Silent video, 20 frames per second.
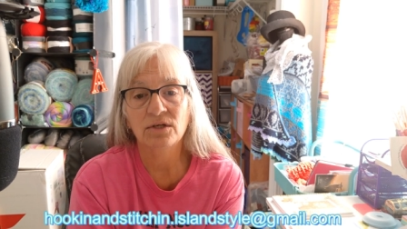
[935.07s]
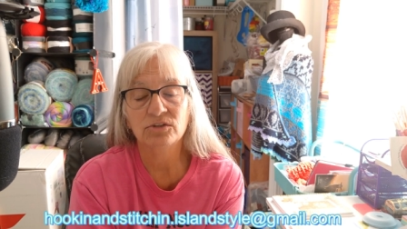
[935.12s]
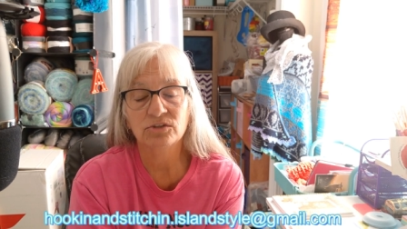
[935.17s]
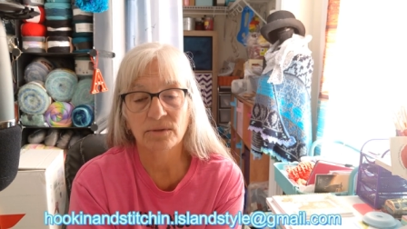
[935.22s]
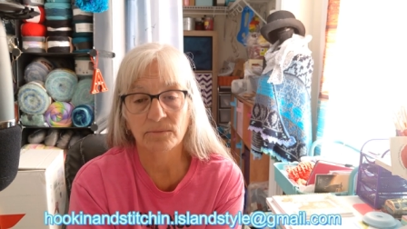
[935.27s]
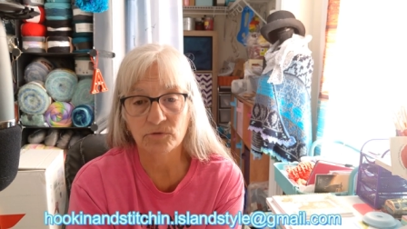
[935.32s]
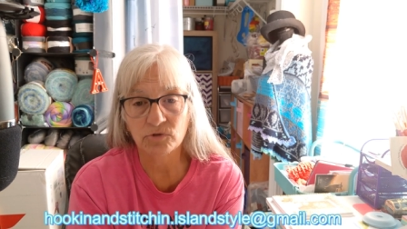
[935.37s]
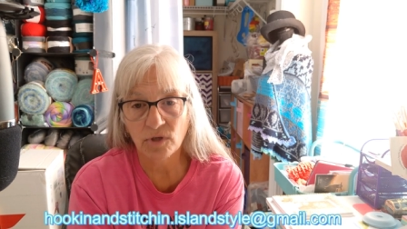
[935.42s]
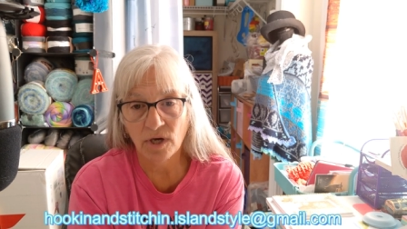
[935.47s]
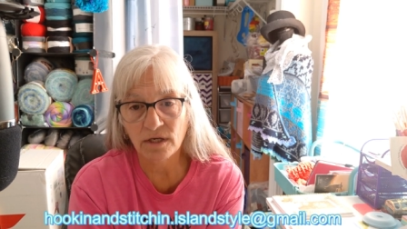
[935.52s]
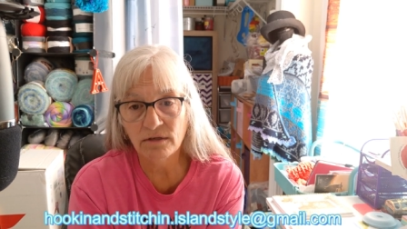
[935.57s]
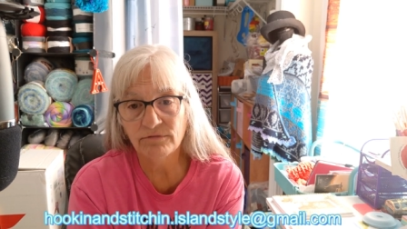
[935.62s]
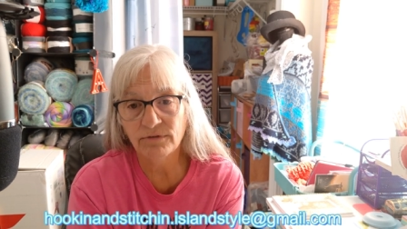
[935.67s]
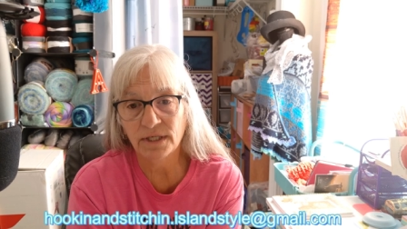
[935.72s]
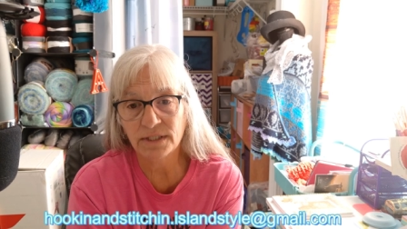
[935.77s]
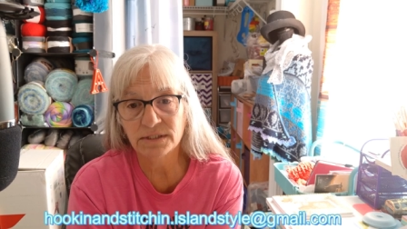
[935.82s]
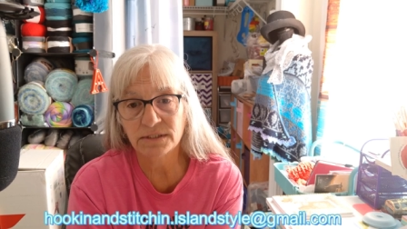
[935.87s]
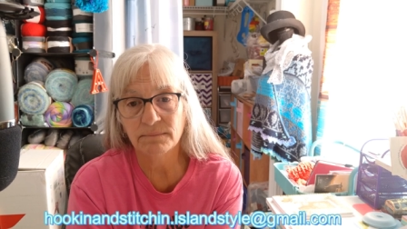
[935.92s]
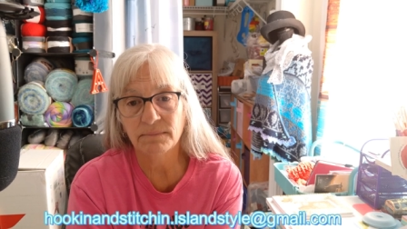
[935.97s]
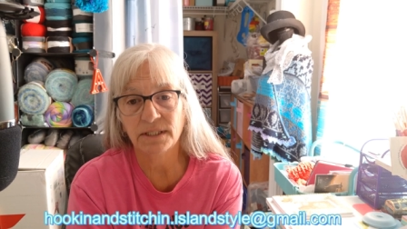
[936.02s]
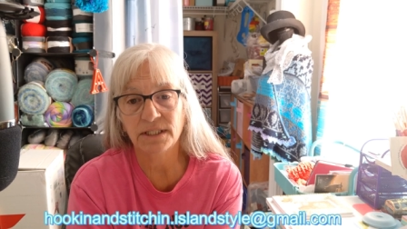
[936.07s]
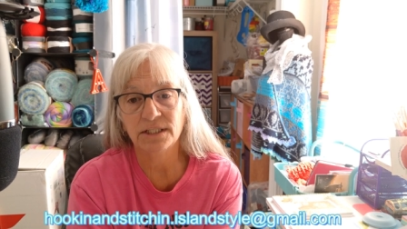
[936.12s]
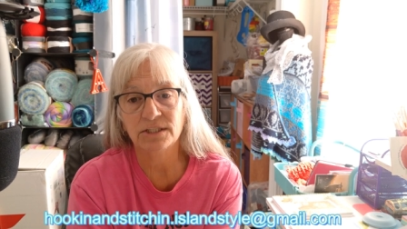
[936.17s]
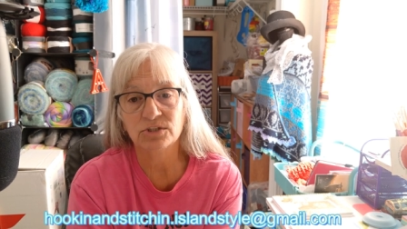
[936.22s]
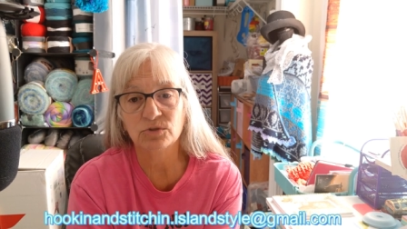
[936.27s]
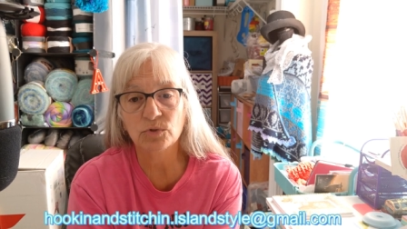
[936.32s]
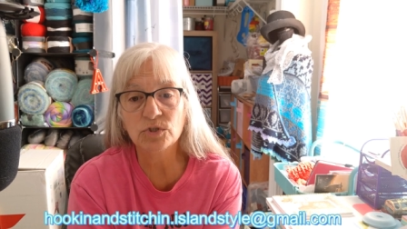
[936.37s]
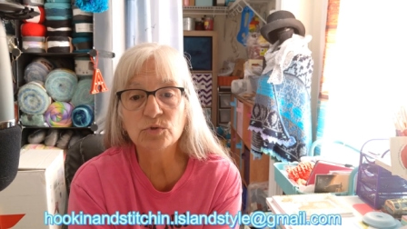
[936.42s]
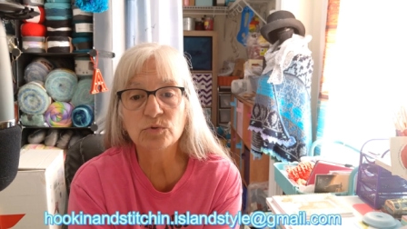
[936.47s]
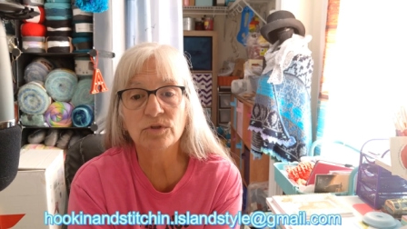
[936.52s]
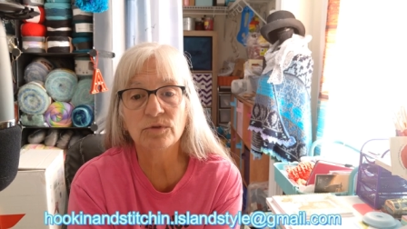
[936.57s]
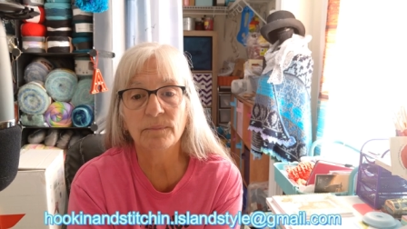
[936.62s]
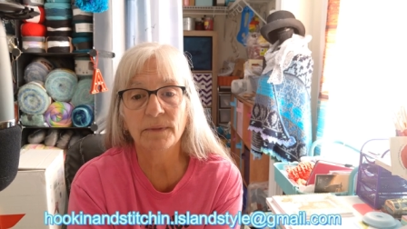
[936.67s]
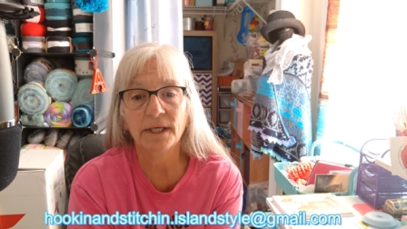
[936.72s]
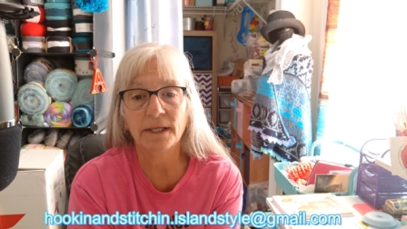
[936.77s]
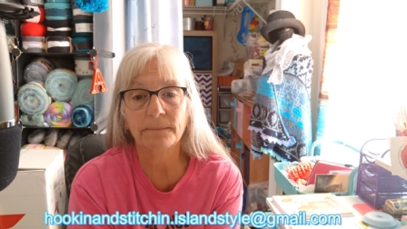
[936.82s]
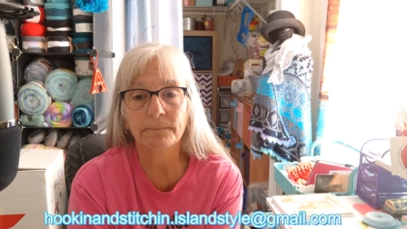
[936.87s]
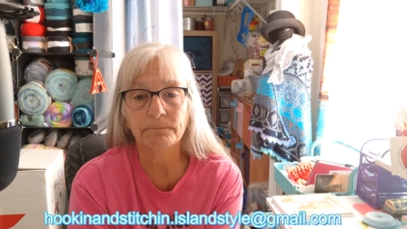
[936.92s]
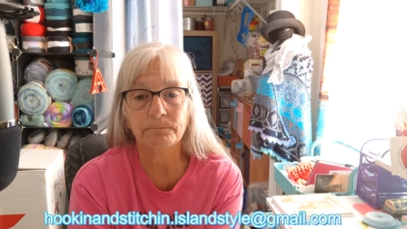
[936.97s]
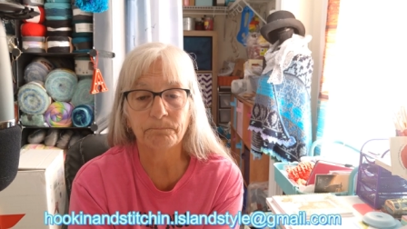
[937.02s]
So I'm trying to find somebody to switch with
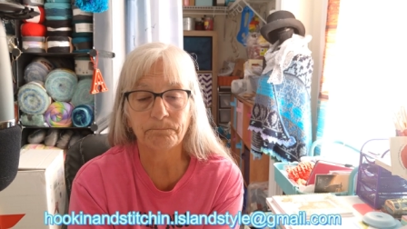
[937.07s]
me